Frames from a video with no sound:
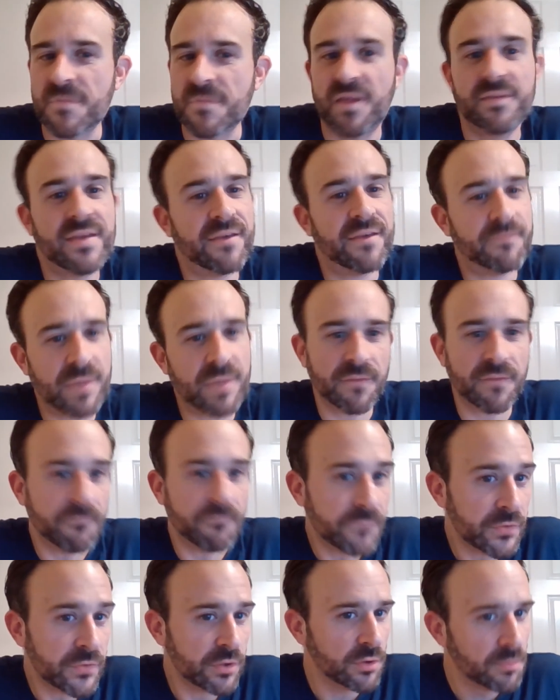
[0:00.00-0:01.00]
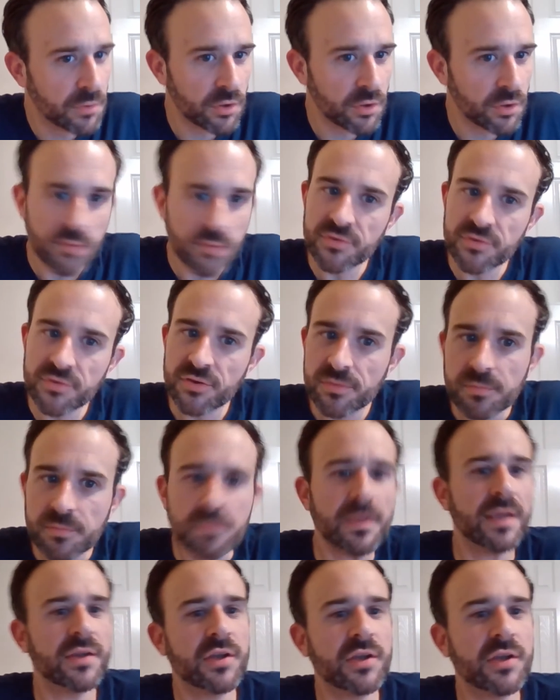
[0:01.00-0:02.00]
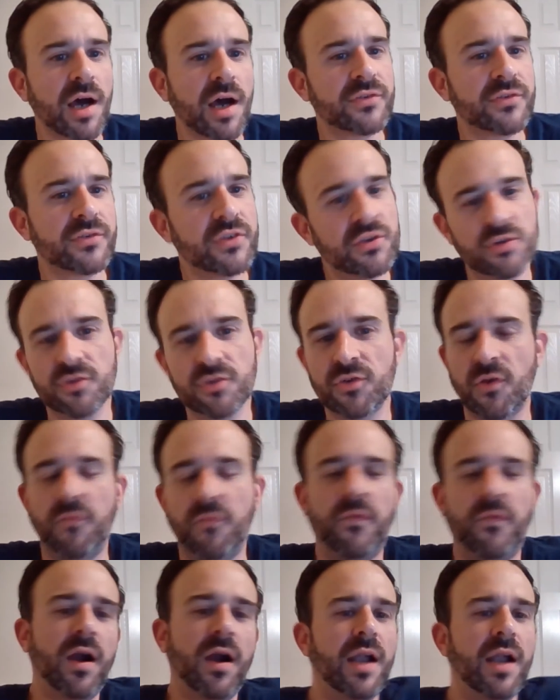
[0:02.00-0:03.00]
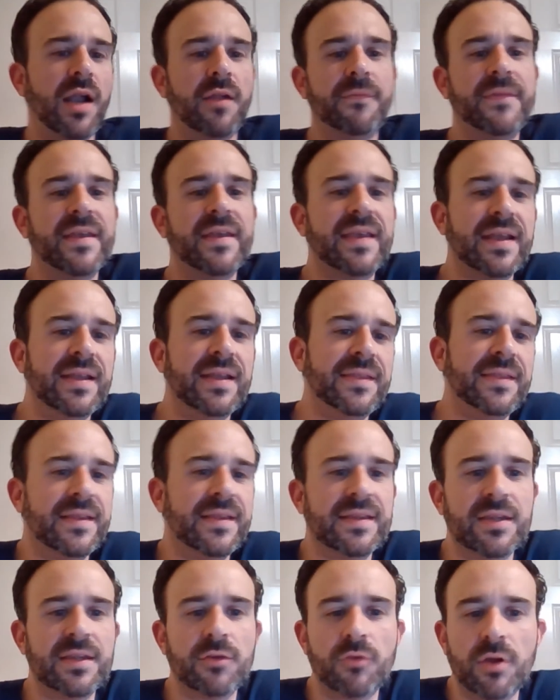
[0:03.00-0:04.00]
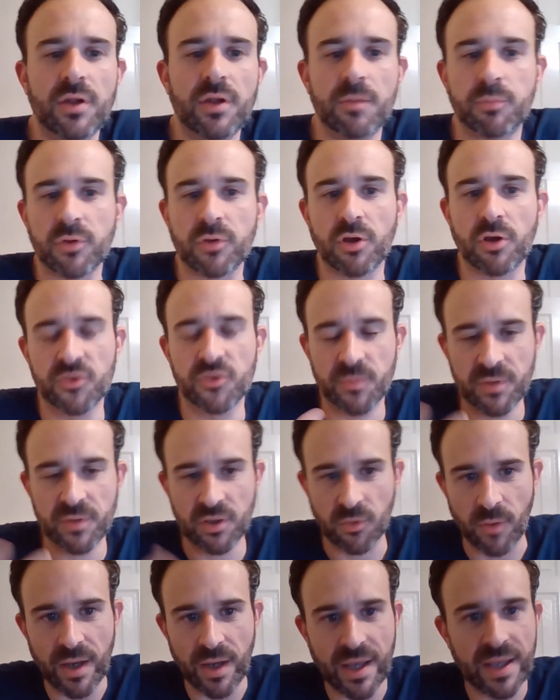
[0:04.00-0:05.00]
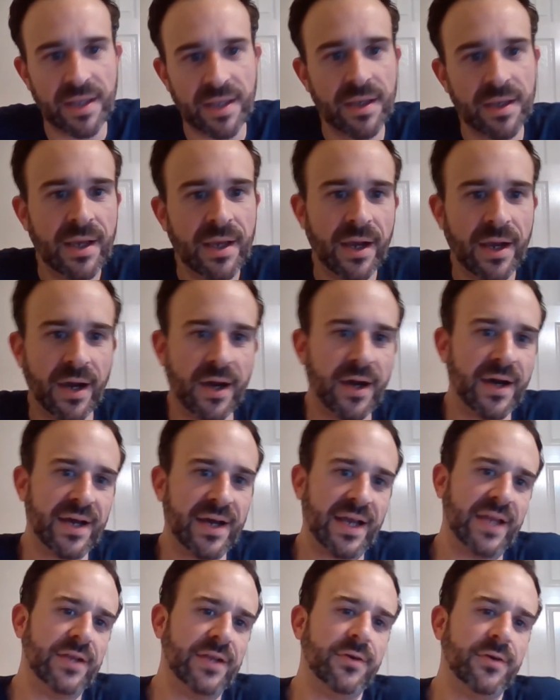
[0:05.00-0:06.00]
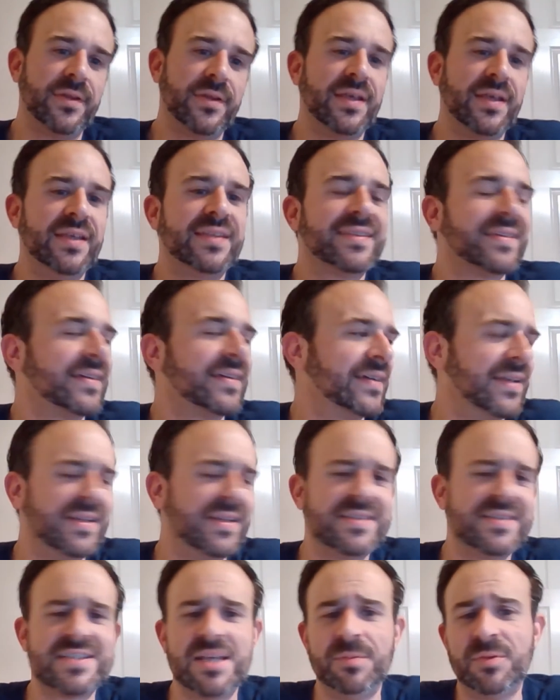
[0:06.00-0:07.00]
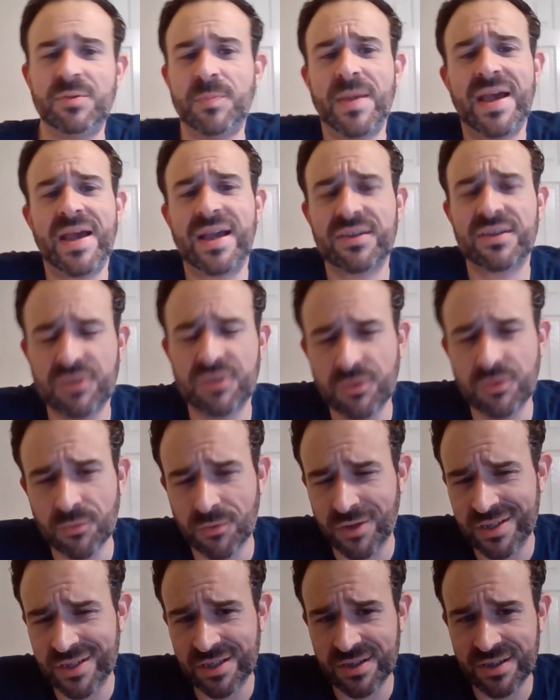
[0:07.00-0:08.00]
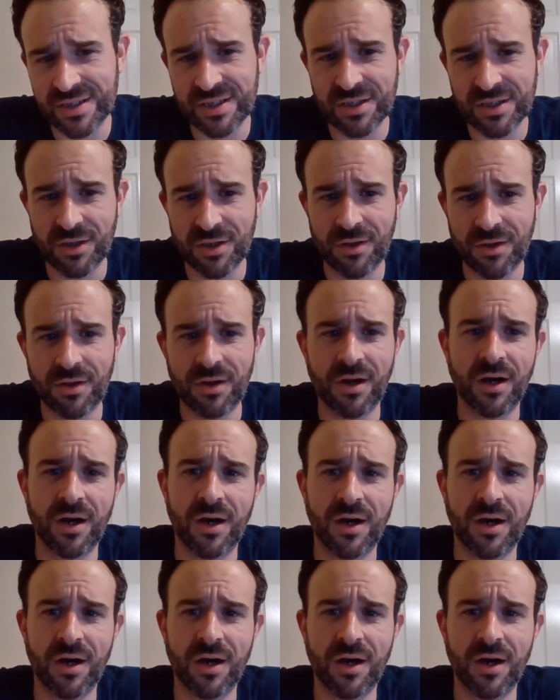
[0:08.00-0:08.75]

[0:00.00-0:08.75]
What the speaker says: They've made a few moves in the offseason so far. I don't think anything that really blows me away. I know they signed James Paxton to a one-year deal.